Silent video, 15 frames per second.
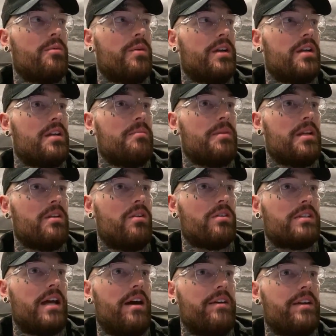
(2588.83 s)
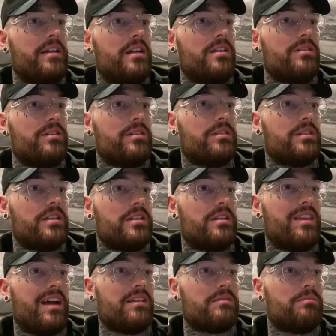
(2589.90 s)
going to be in lockdown in London because there's
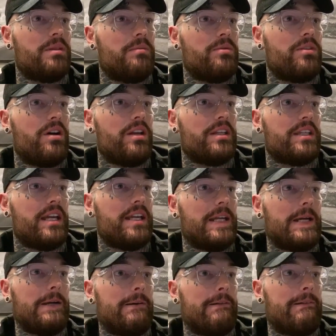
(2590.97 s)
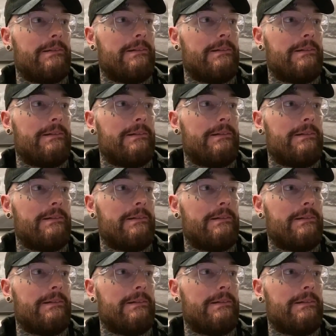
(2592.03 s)
1,000 people dying a day now.